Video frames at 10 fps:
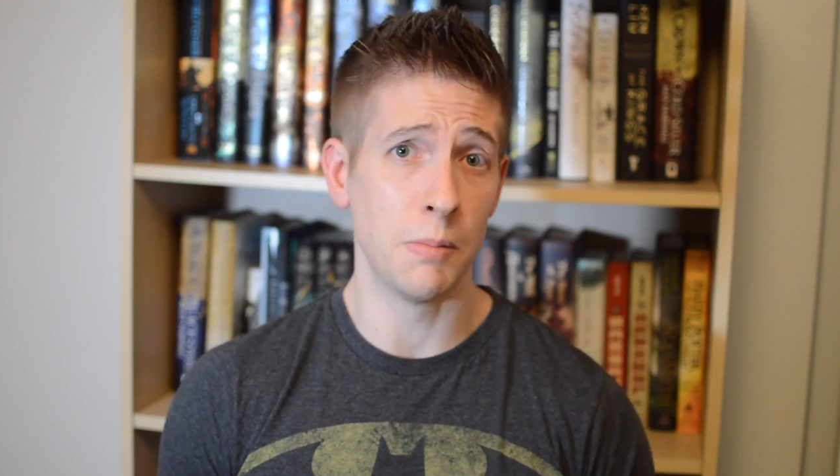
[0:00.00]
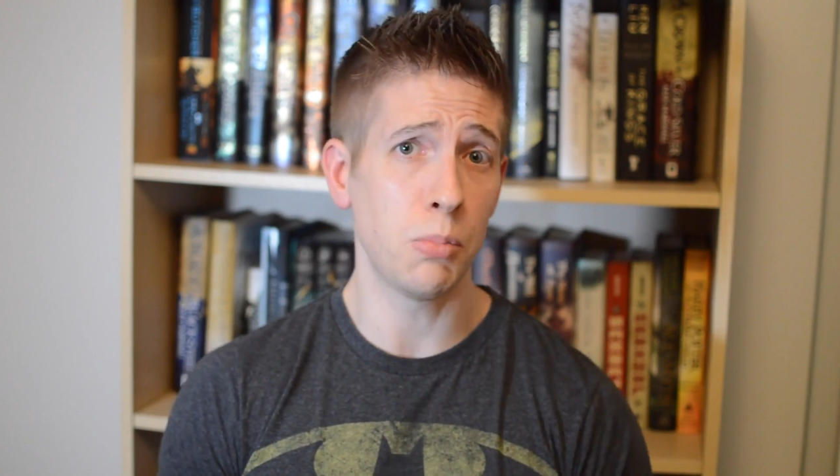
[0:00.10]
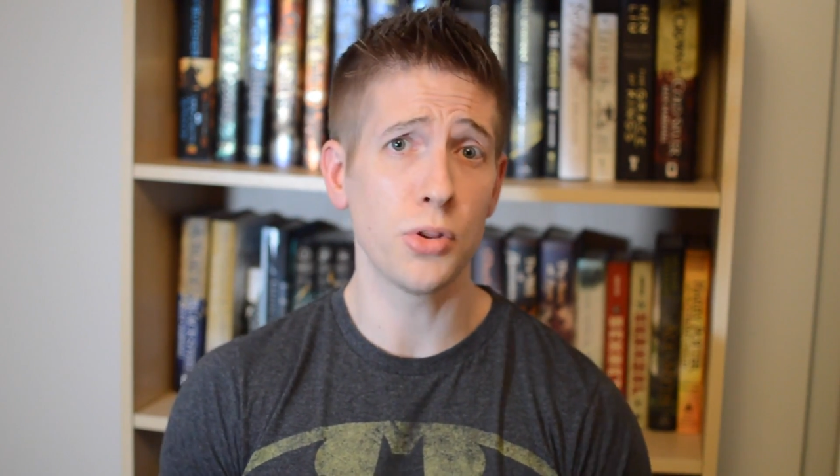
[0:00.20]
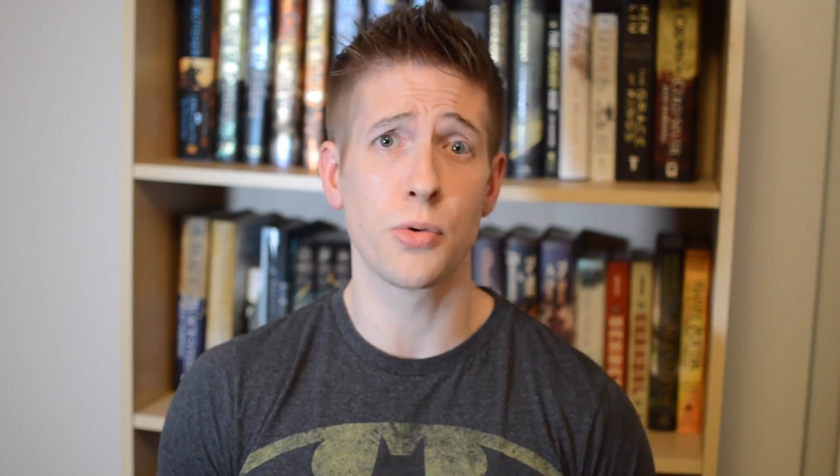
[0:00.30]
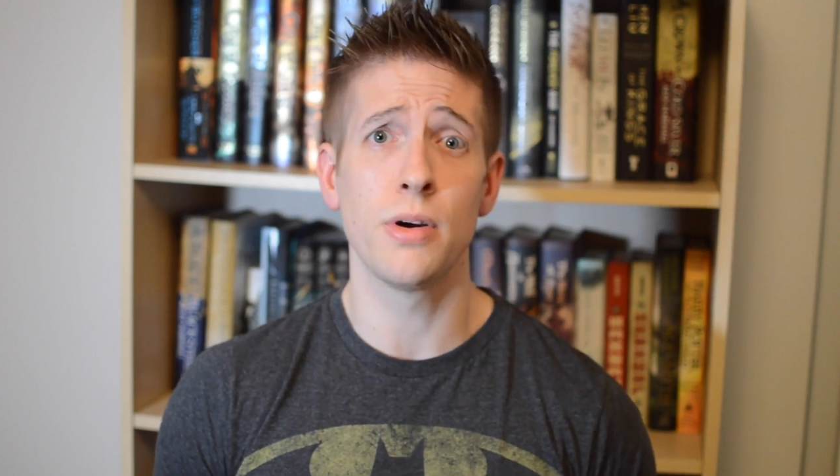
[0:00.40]

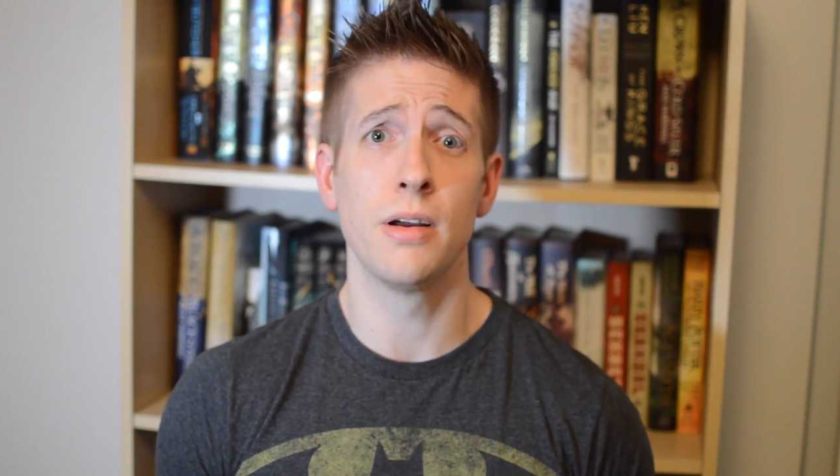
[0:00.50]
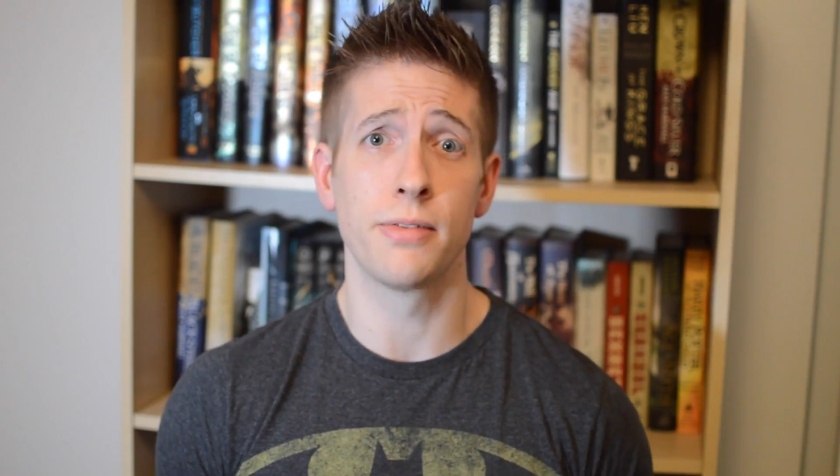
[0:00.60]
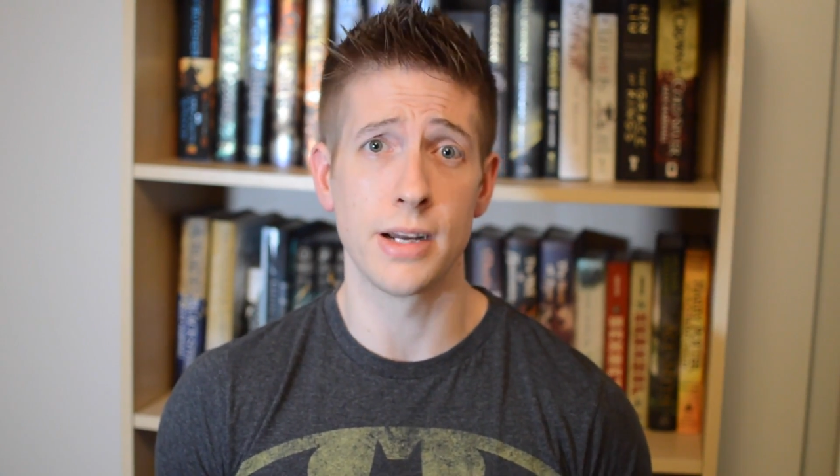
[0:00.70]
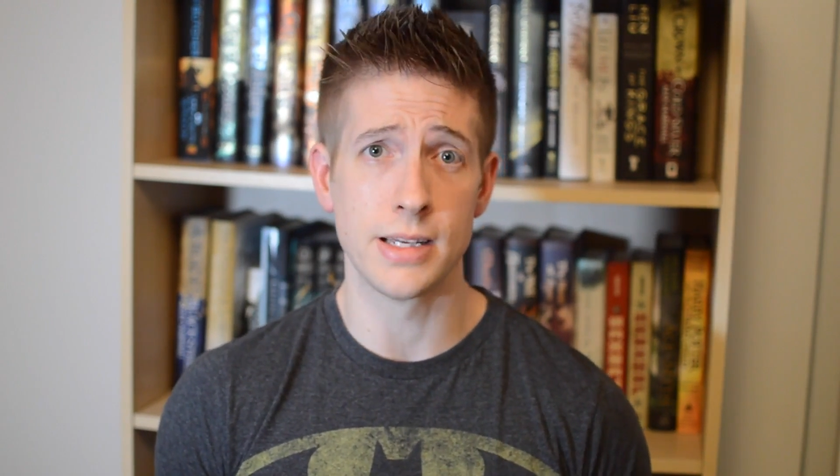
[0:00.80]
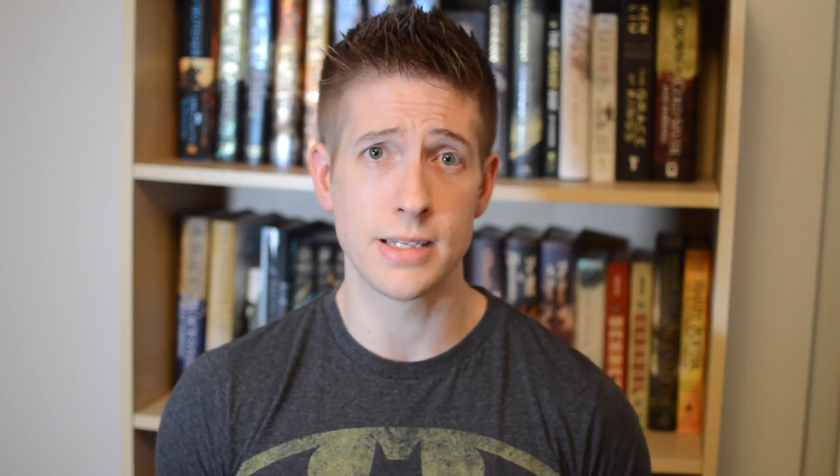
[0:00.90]
n'importe quoi
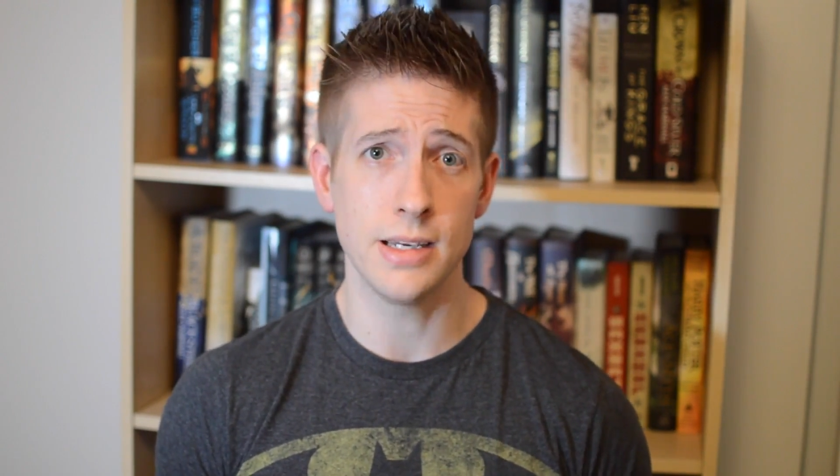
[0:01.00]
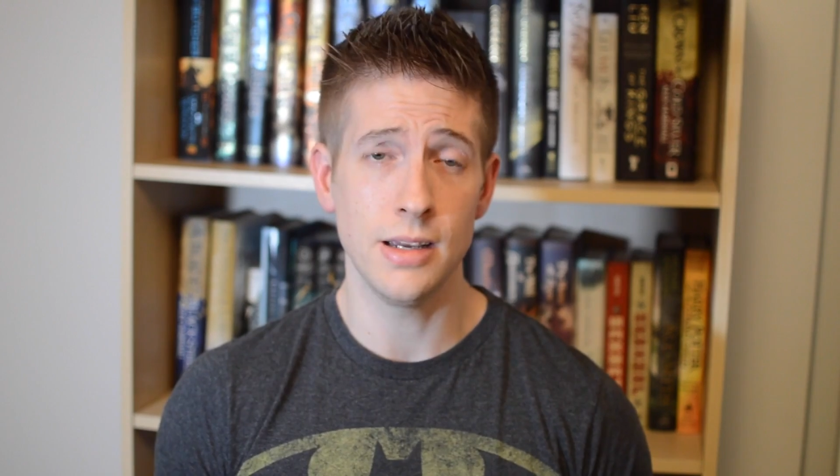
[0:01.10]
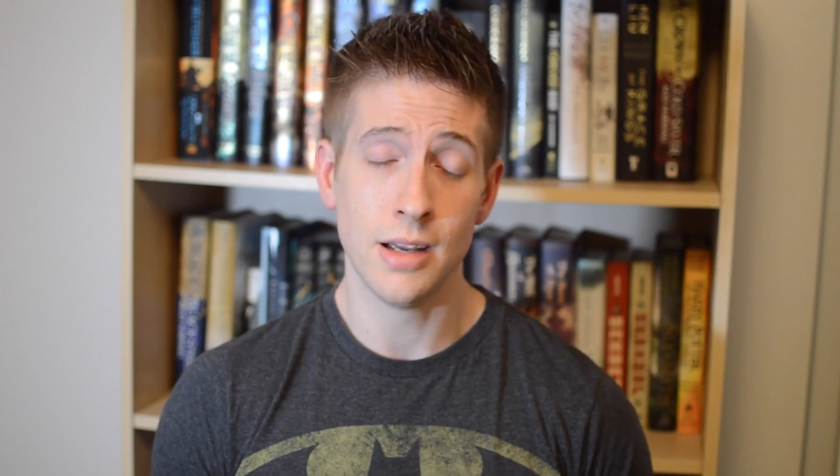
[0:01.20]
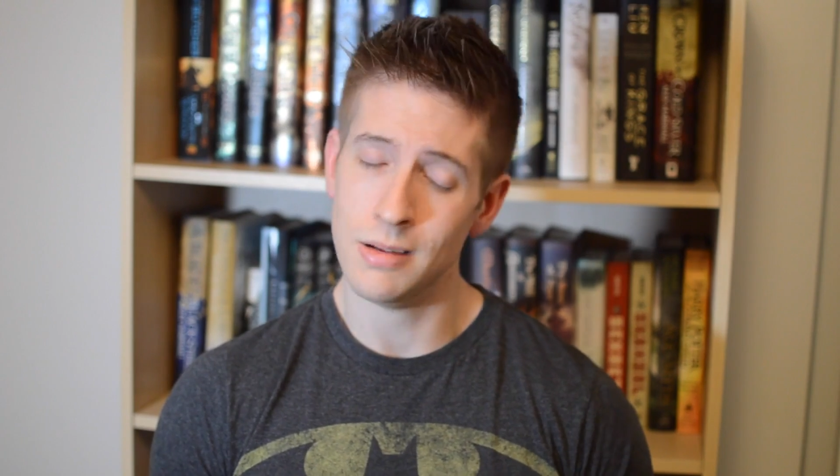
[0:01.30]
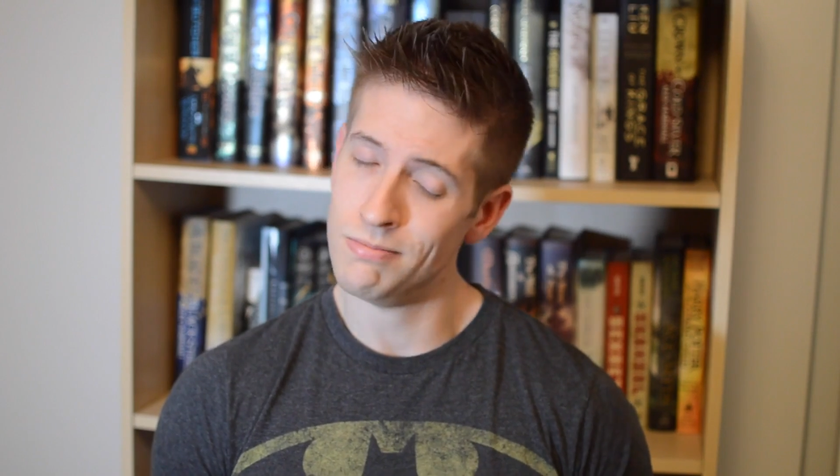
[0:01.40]
en
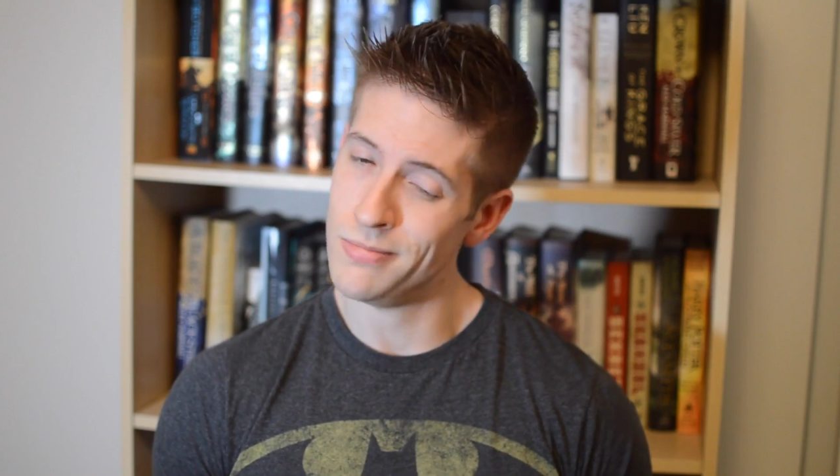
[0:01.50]
français,